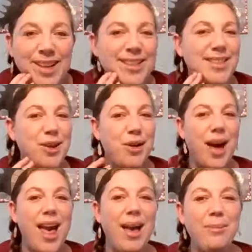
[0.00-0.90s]
So
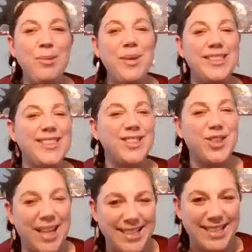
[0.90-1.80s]
I'm a bit
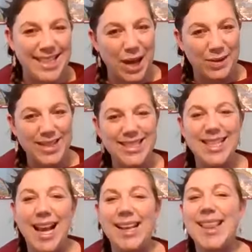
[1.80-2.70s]
stressed now. It's
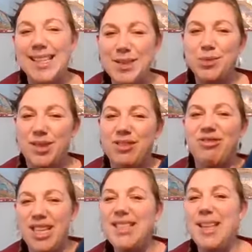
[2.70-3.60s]
like that's the
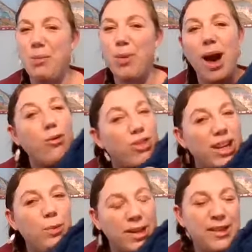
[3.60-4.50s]
reason I
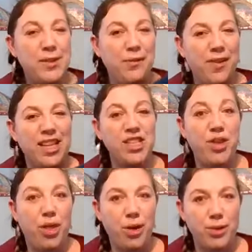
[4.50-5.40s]
really wanted to finish
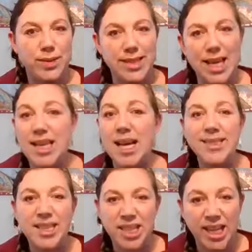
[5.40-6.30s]
those.
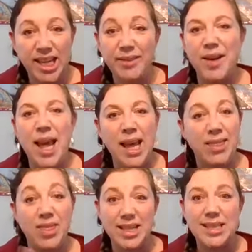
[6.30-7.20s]
Yesterday
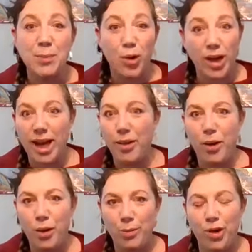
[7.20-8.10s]
evening, this morning, the
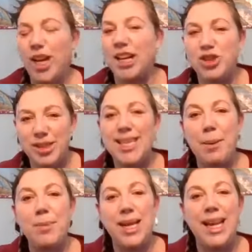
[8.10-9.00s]
whole morning, I just
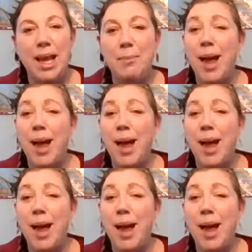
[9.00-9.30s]
kept knitting.